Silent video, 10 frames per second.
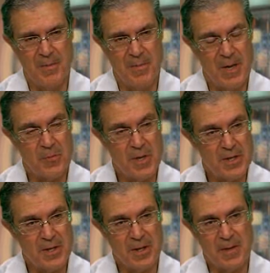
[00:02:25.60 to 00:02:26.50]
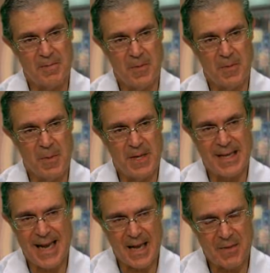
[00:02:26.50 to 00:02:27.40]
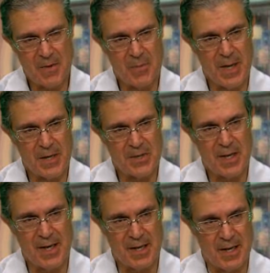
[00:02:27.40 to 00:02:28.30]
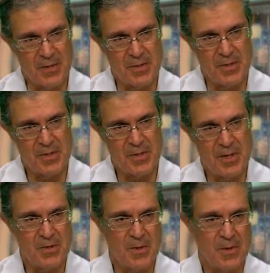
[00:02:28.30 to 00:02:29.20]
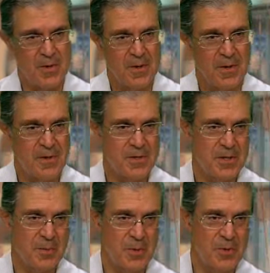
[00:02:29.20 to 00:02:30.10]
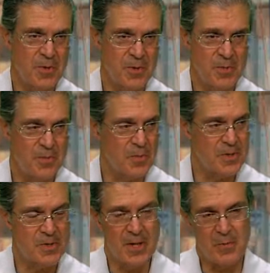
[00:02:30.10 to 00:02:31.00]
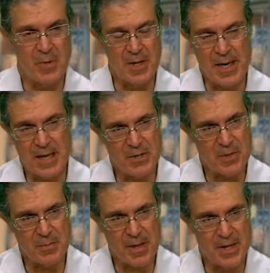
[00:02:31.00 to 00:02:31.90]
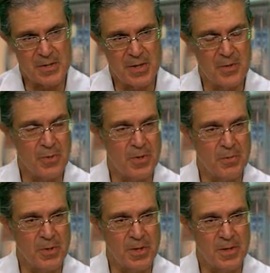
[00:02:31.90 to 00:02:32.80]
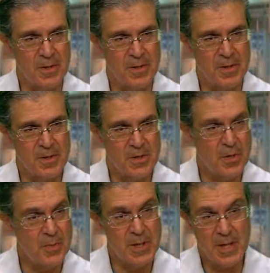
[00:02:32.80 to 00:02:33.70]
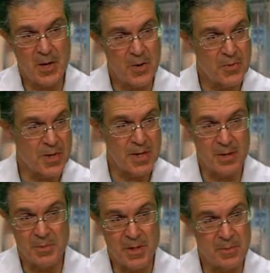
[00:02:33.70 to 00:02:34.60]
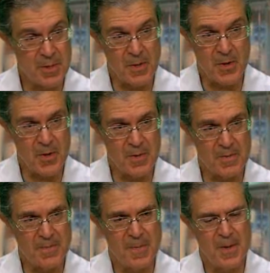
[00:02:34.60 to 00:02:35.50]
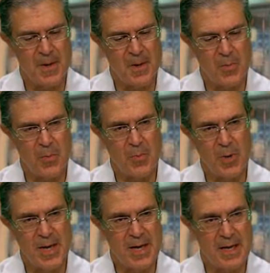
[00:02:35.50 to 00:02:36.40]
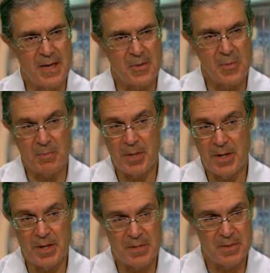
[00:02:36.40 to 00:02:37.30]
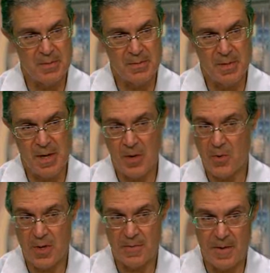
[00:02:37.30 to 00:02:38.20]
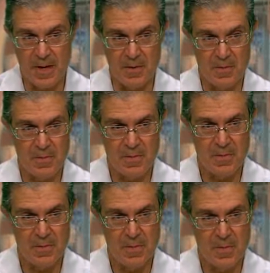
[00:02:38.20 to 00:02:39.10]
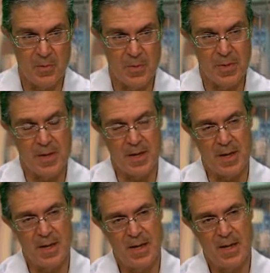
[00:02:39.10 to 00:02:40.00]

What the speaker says: But recently there have been catheter-based technologies, and these are similar to what's done with an angioplasty when you put a tube in the artery, it comes up to the heart, where we can either replace the aortic valve with a